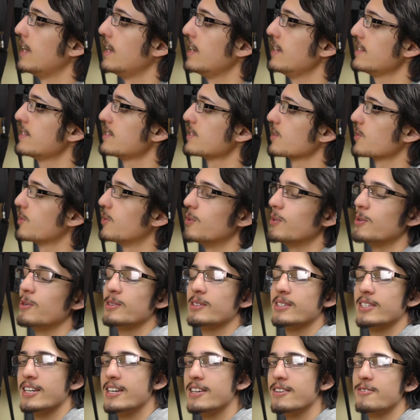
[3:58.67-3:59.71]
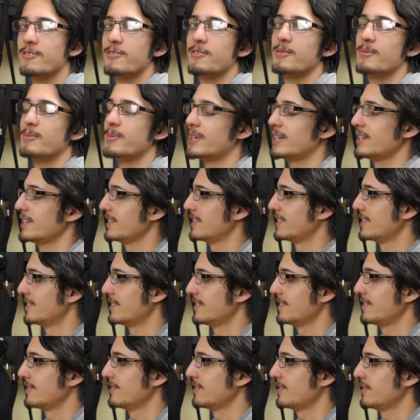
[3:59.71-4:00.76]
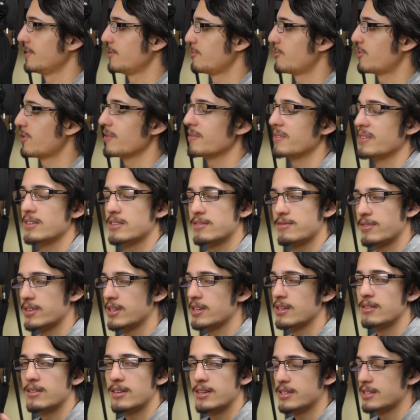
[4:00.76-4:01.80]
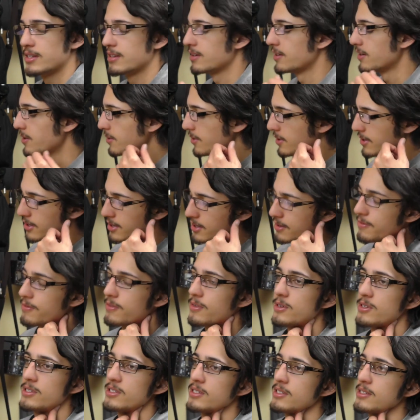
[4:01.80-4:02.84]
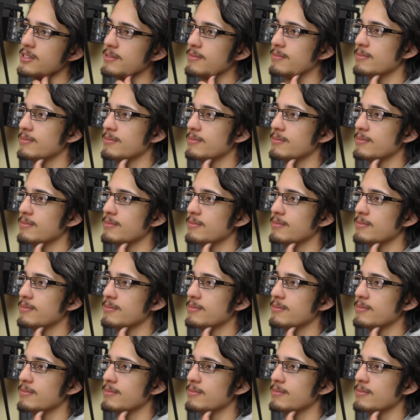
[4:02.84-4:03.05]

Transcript: it's called Infaminer. My previous video, I didn't know what the first